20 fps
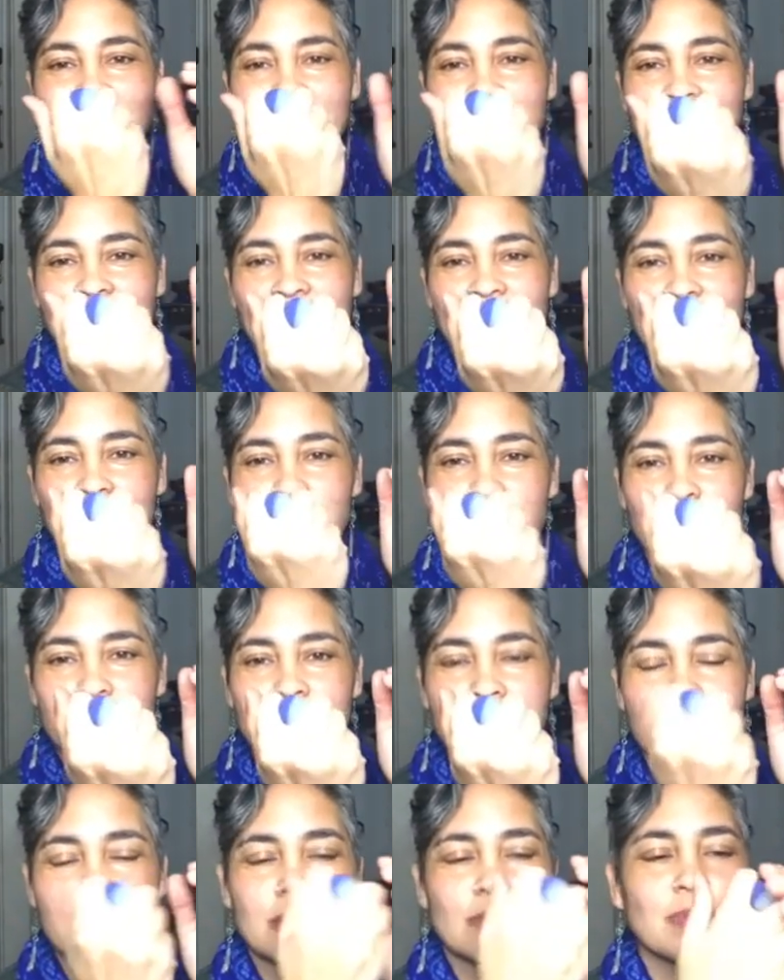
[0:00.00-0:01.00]
And you can
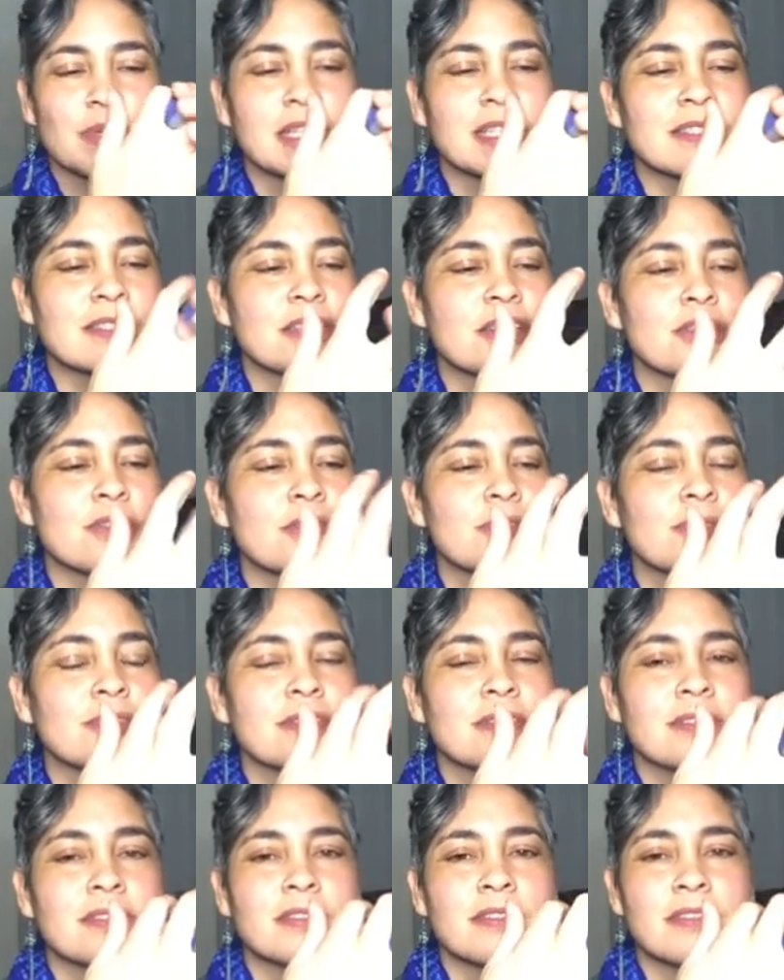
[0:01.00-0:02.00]
squeeze
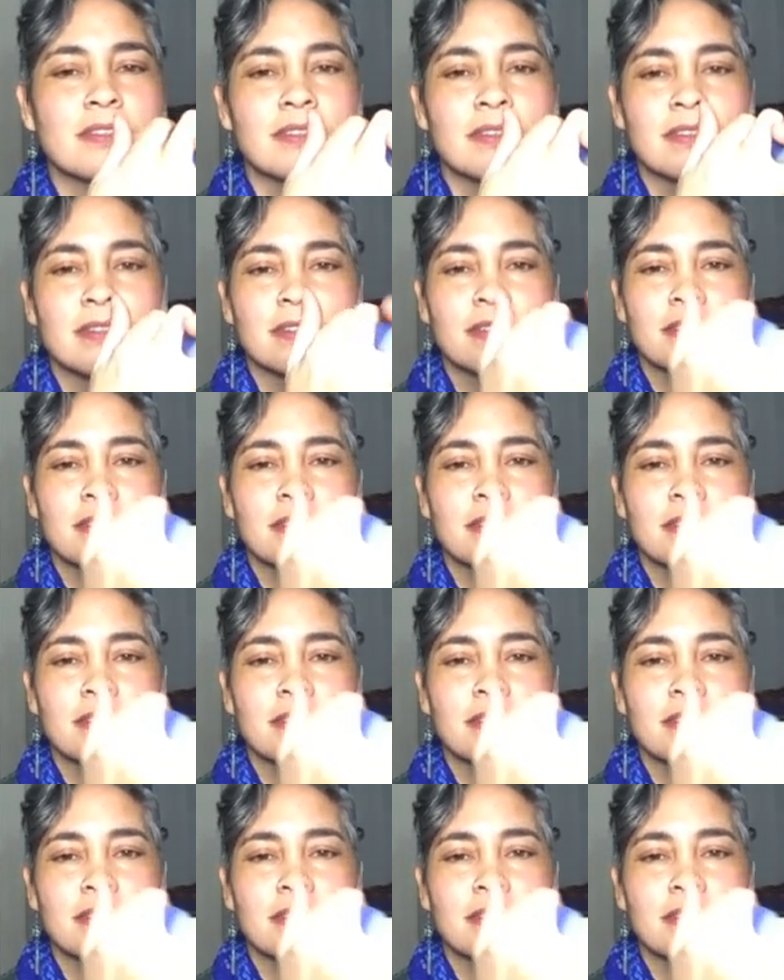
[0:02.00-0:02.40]
those